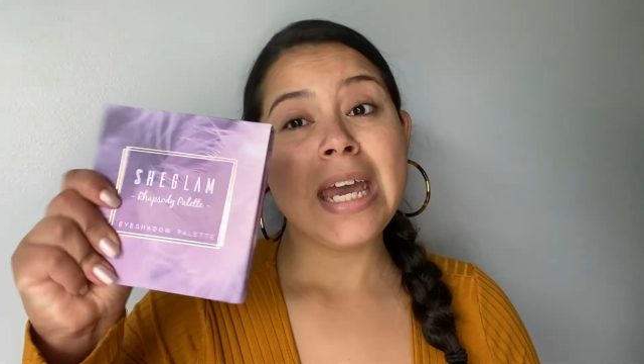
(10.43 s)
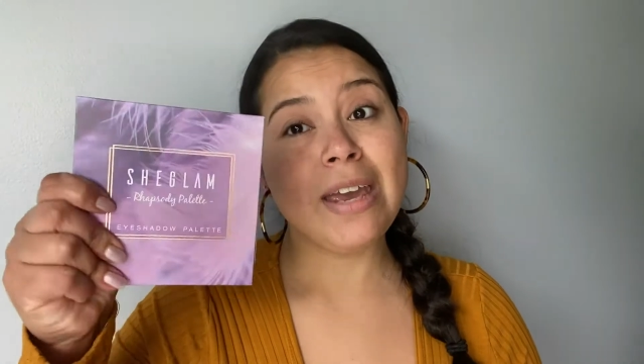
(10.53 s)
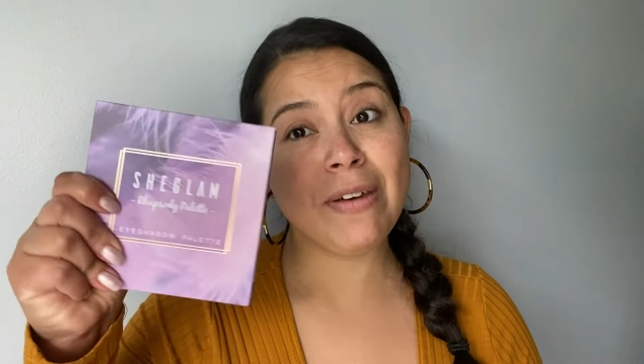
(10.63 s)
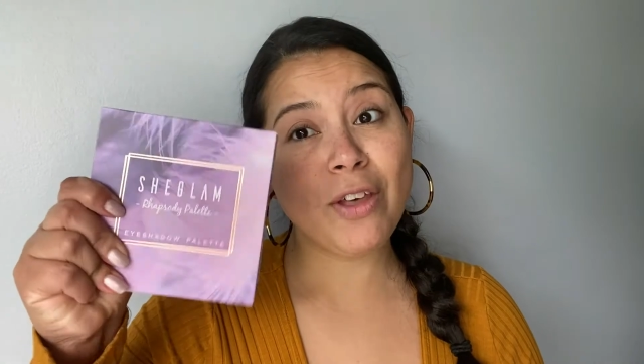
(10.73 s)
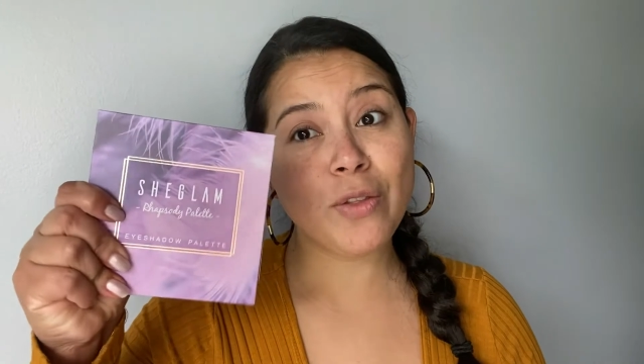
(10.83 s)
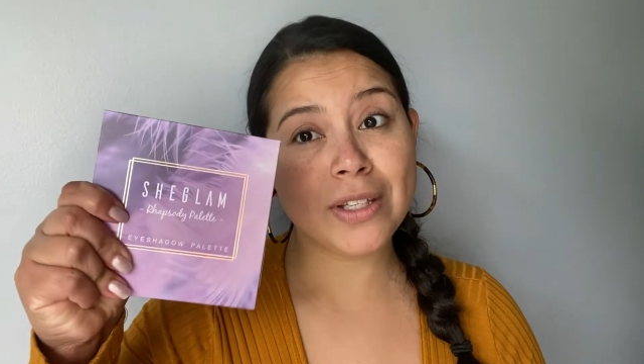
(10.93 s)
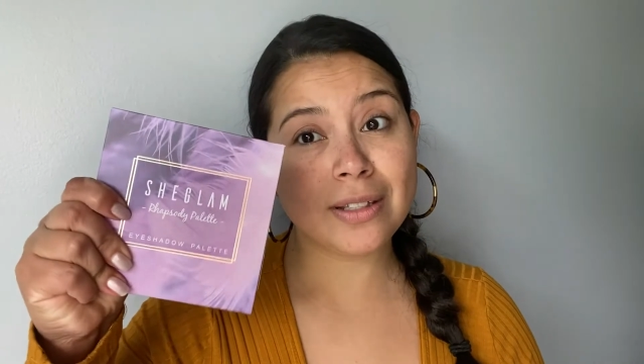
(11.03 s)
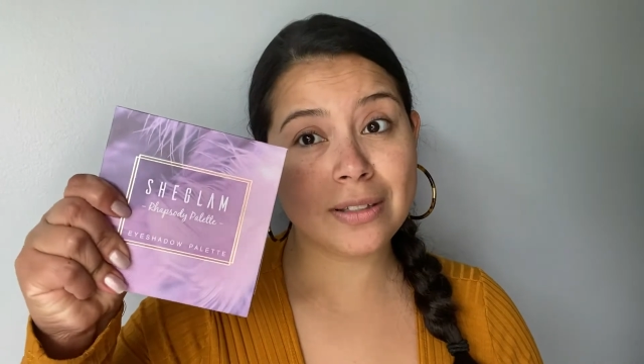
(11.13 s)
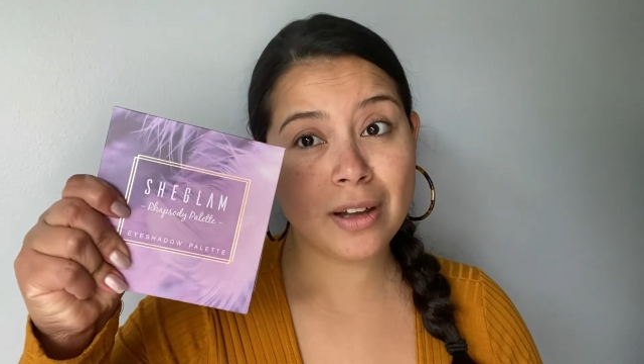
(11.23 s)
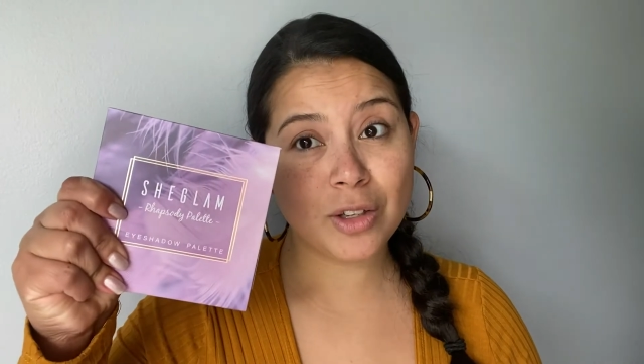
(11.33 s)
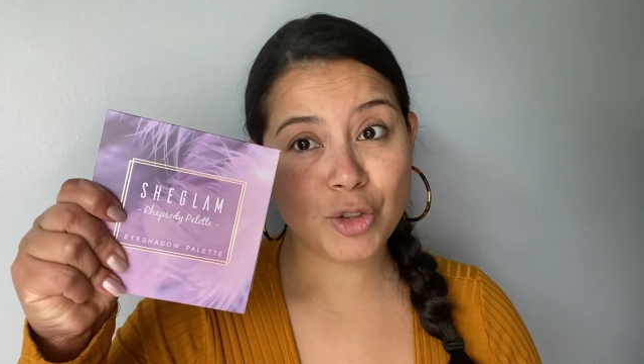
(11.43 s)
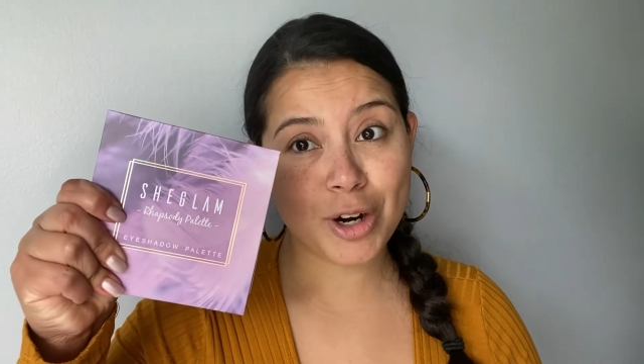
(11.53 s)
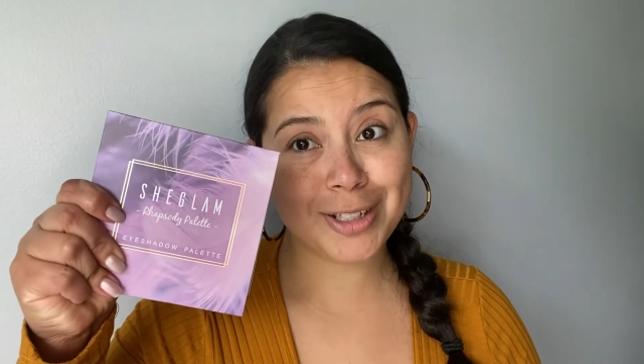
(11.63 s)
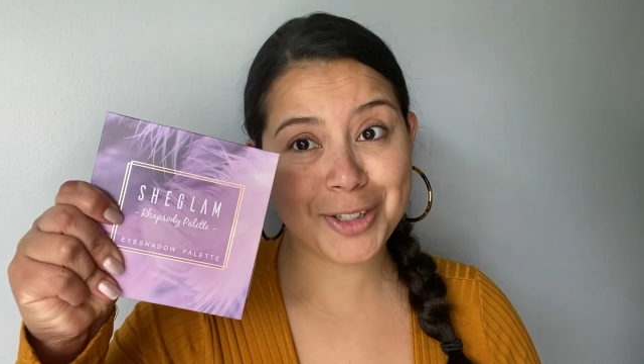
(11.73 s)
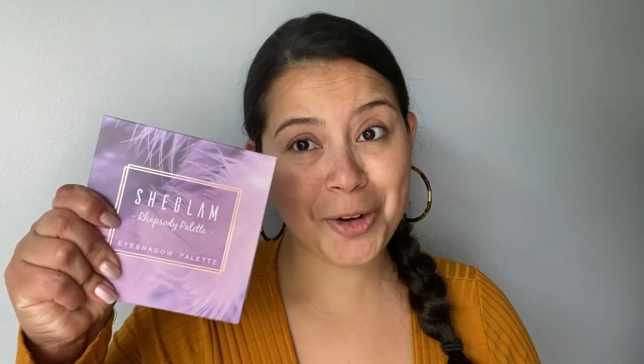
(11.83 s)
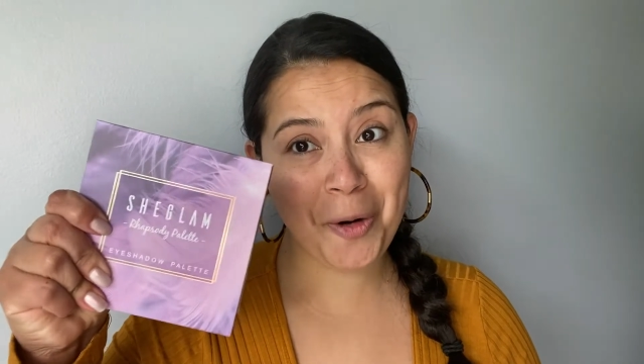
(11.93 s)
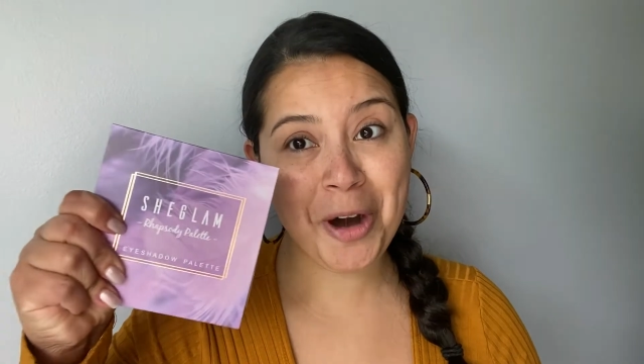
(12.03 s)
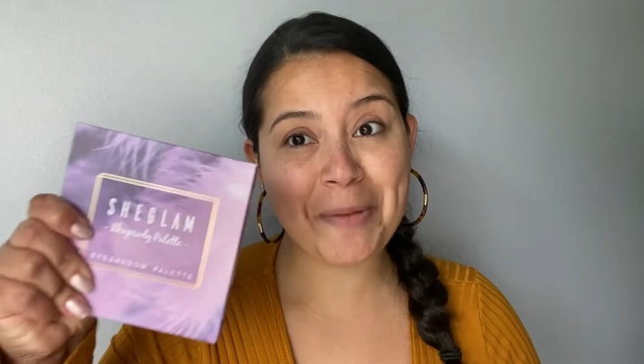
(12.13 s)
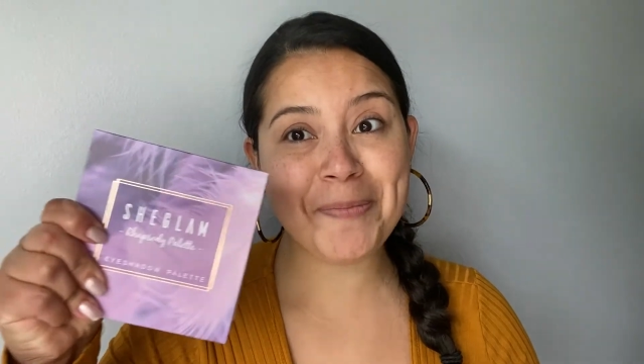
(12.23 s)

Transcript: even though this is not drugstore,